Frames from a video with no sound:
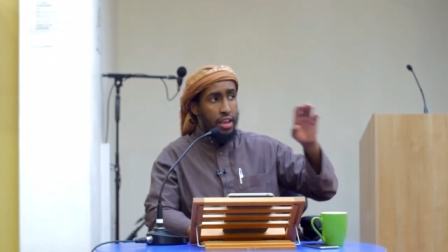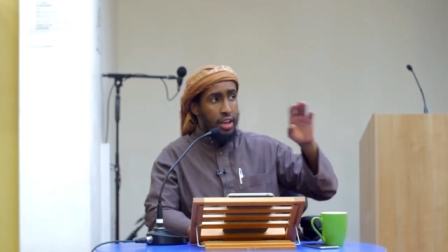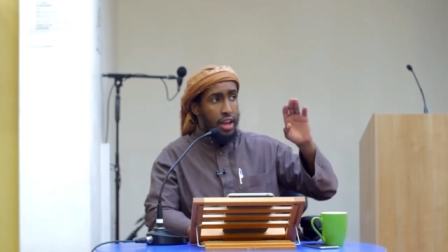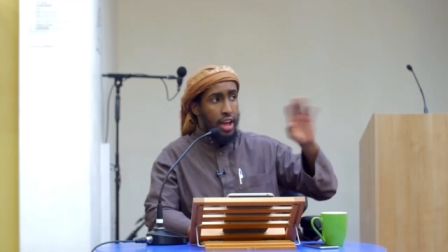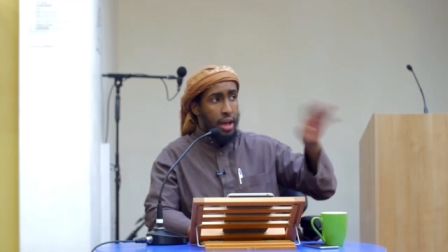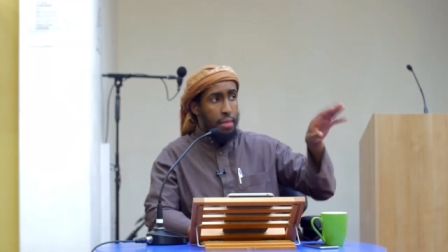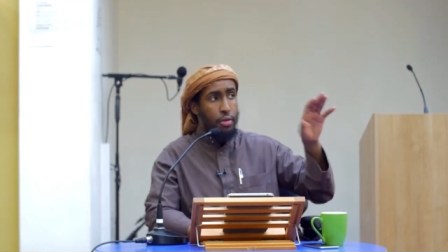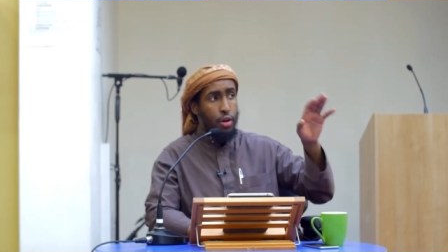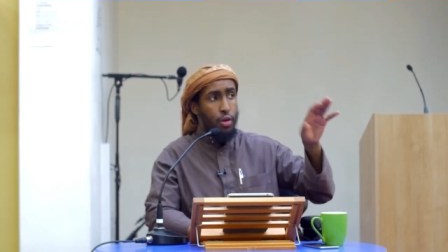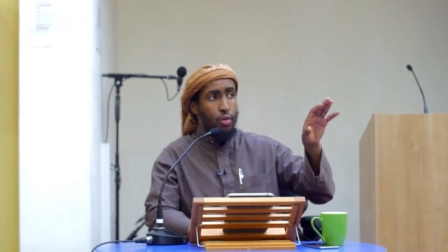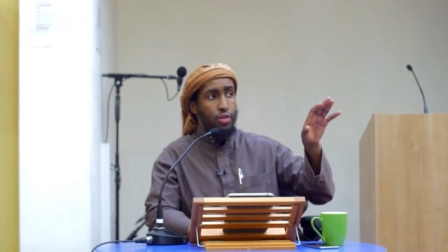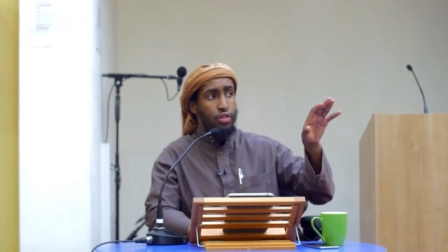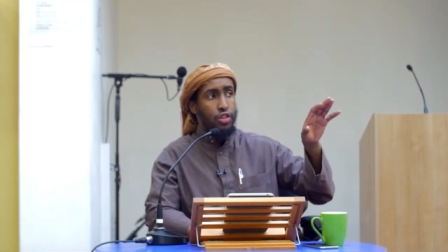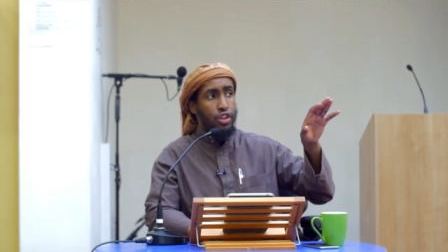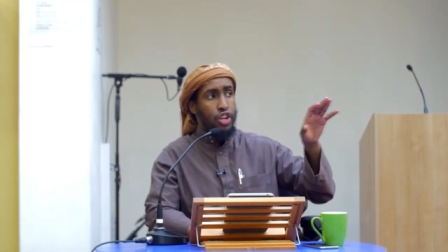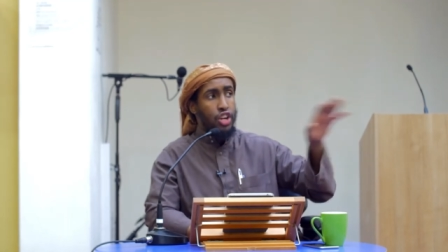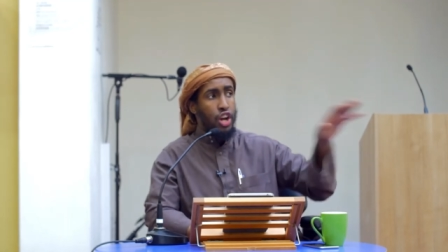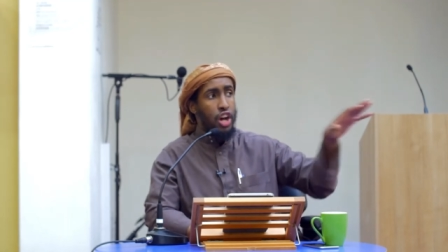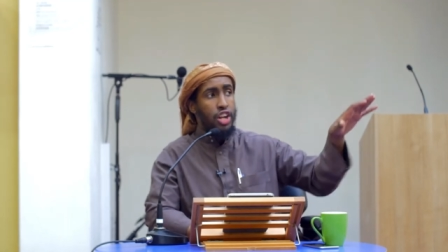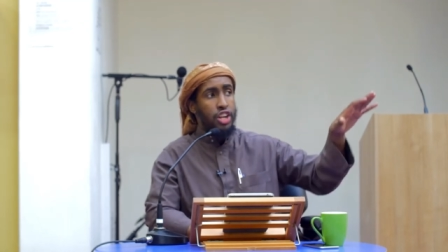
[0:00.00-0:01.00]
I'm going to
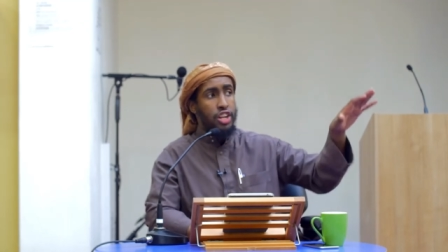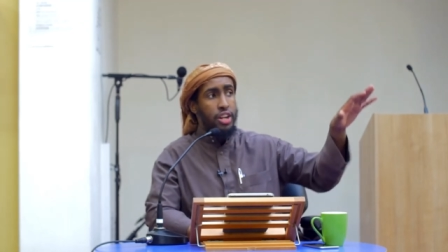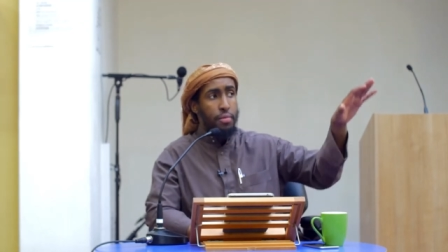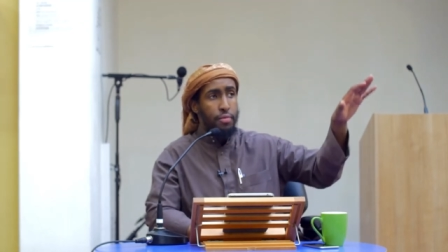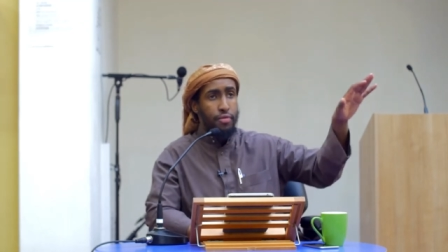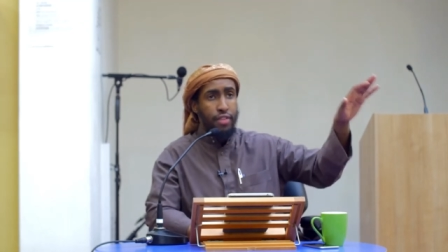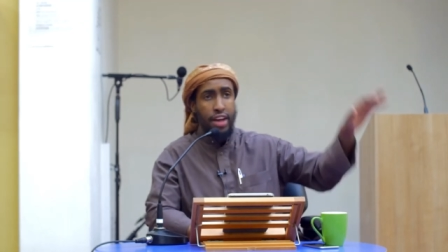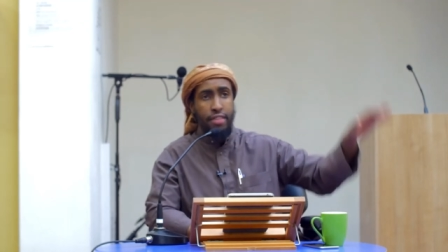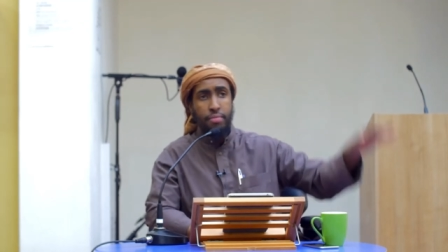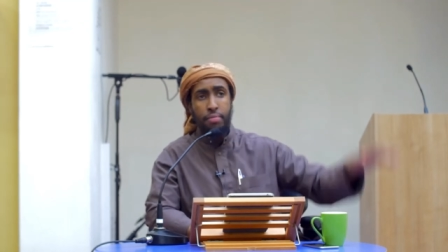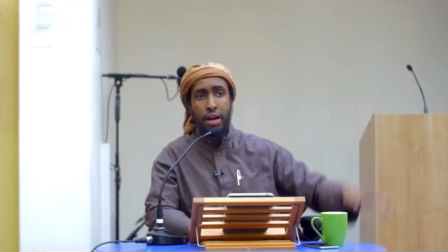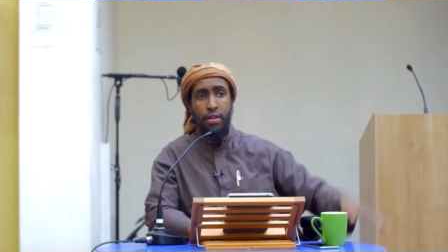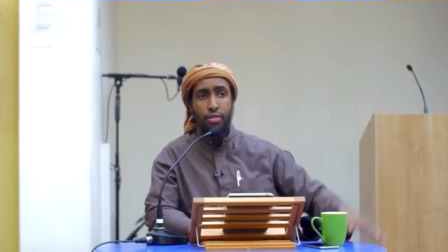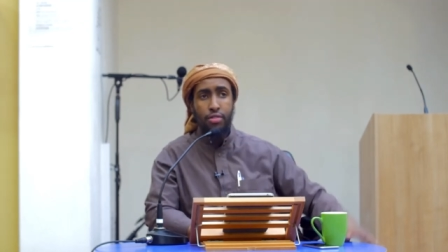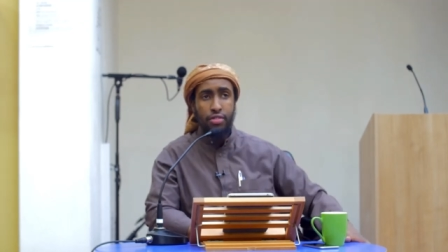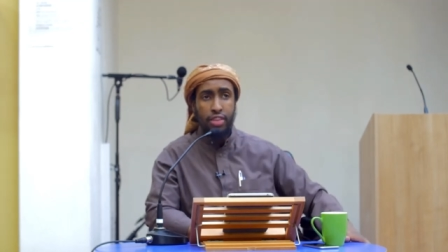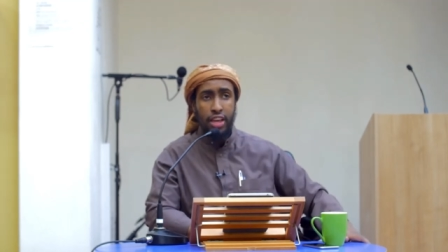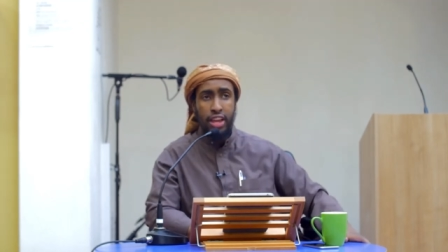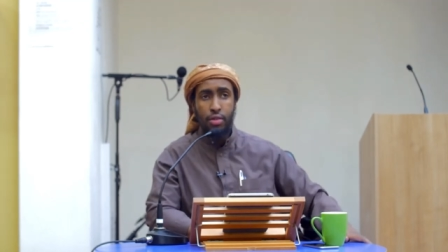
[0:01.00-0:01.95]
charge them five pounds.